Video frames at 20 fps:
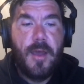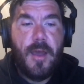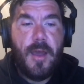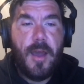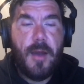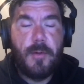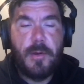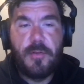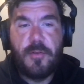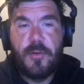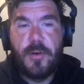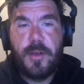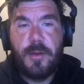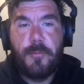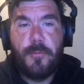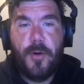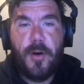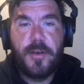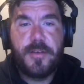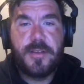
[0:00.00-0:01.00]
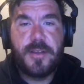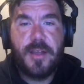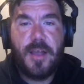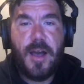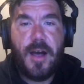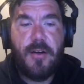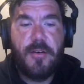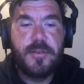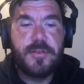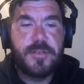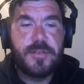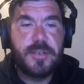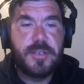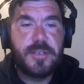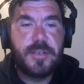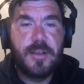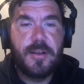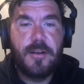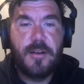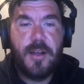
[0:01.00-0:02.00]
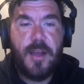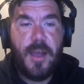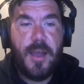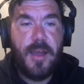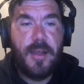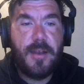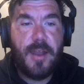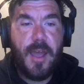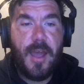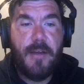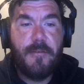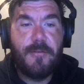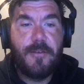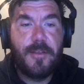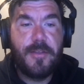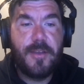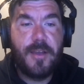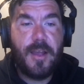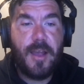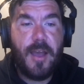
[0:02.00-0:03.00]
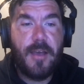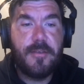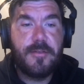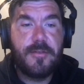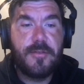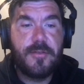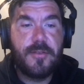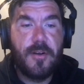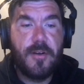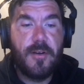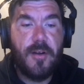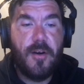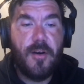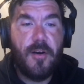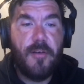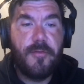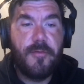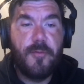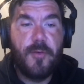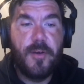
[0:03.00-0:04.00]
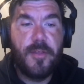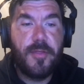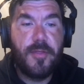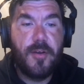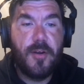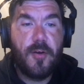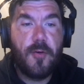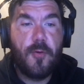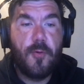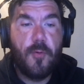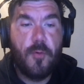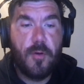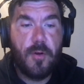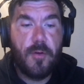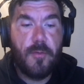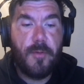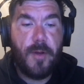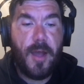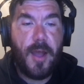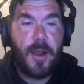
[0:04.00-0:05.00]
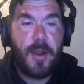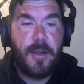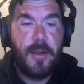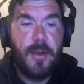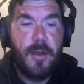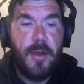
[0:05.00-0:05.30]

And we look at Boston College this year, and everything has to start off with their quarterback.